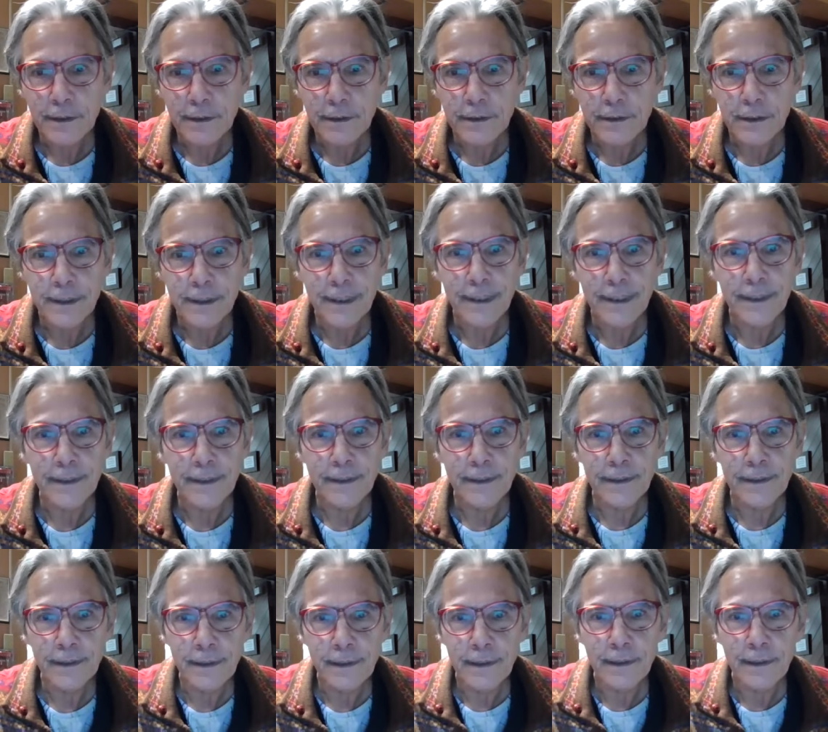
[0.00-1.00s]
and
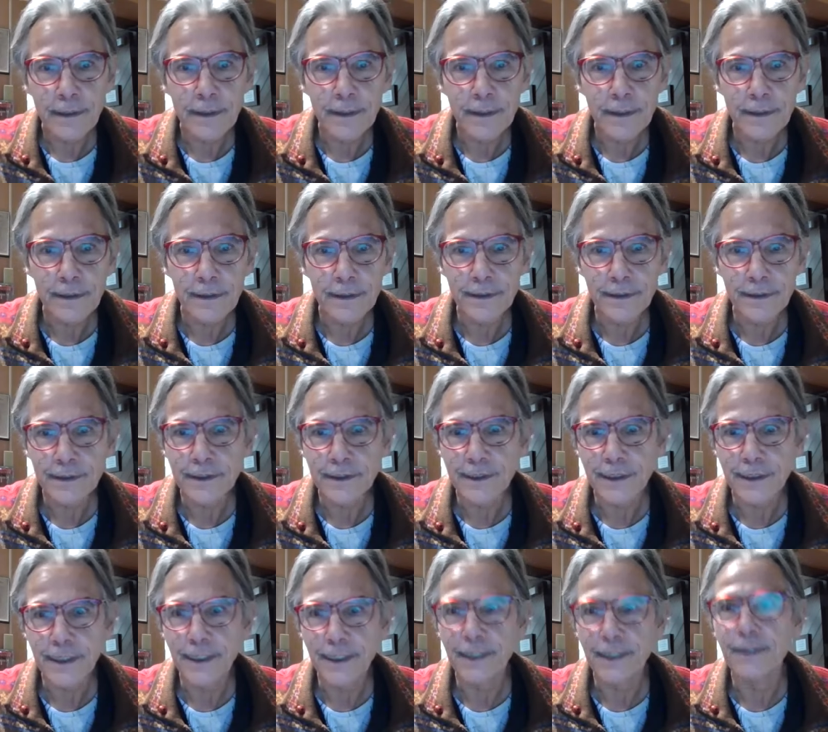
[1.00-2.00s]
then let's
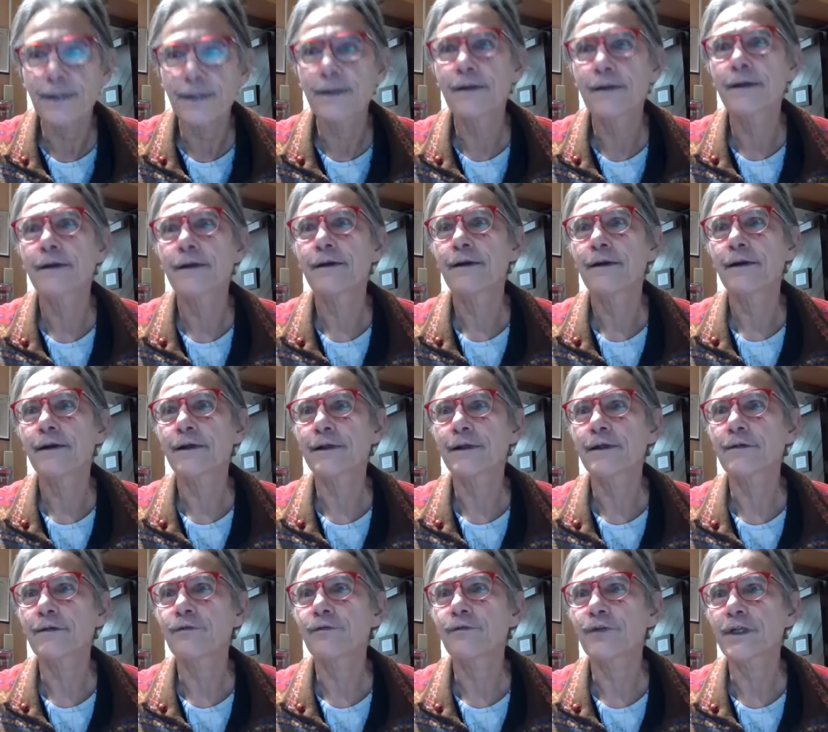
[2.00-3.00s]
see,
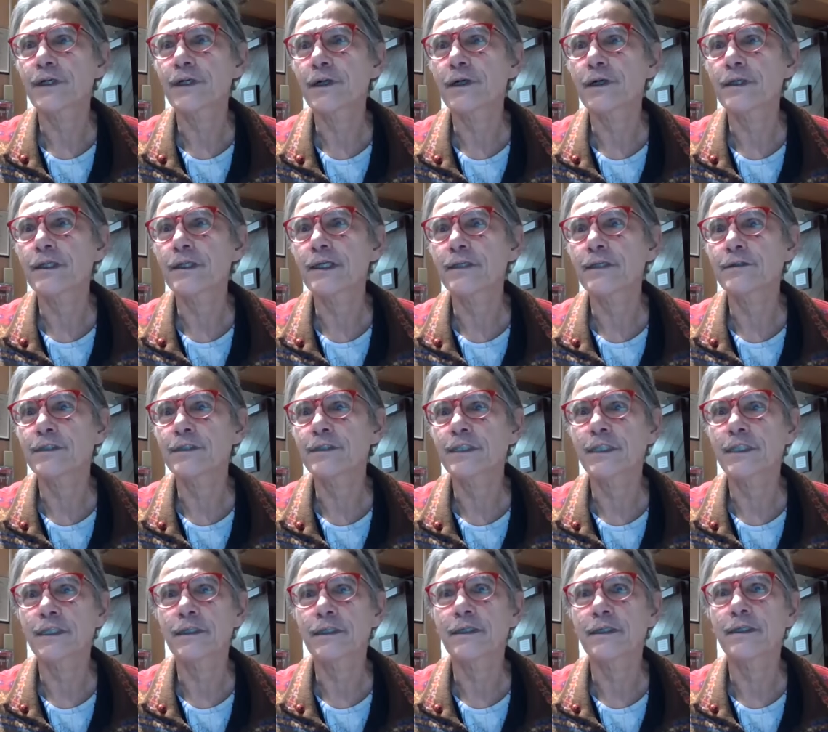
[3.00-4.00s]
figure out how
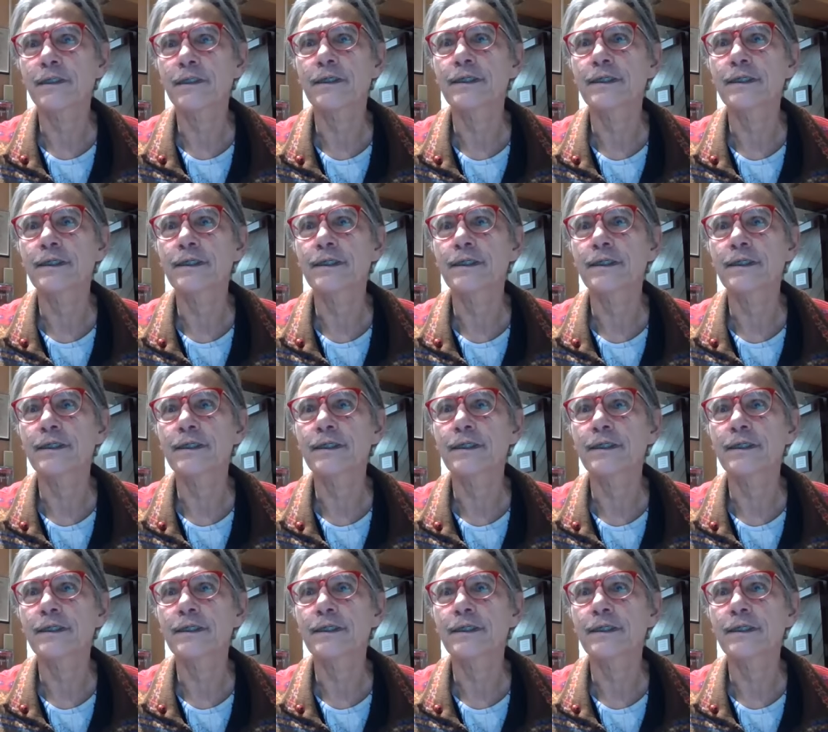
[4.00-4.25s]
to.